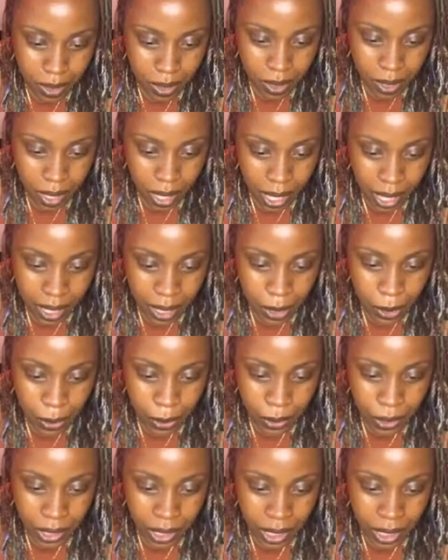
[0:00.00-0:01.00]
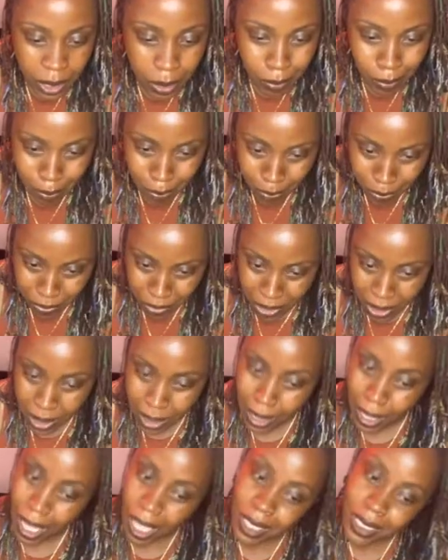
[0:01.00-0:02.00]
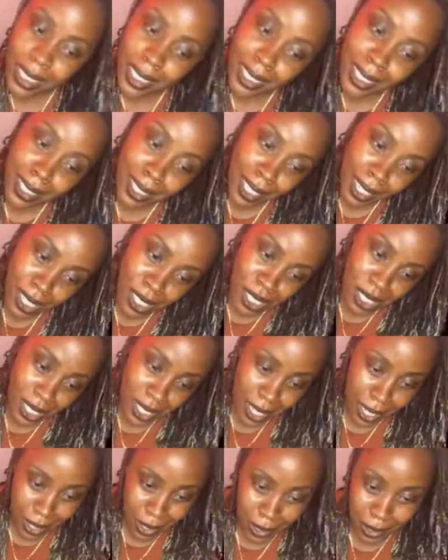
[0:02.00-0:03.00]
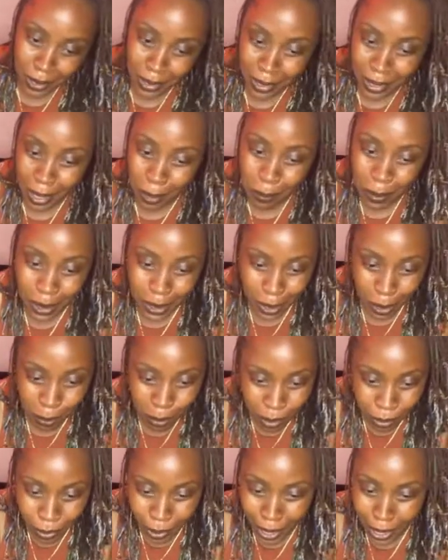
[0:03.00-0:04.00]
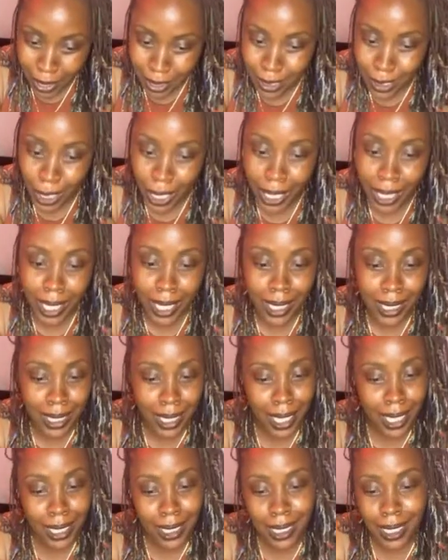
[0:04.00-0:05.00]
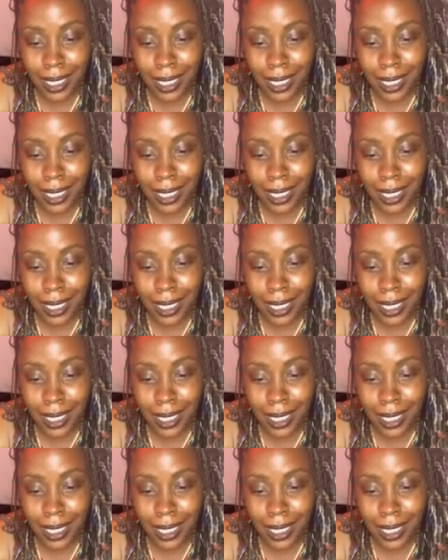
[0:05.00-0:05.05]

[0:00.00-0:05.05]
Hi, Yuri. How's the connection now? Let me know before I start getting into the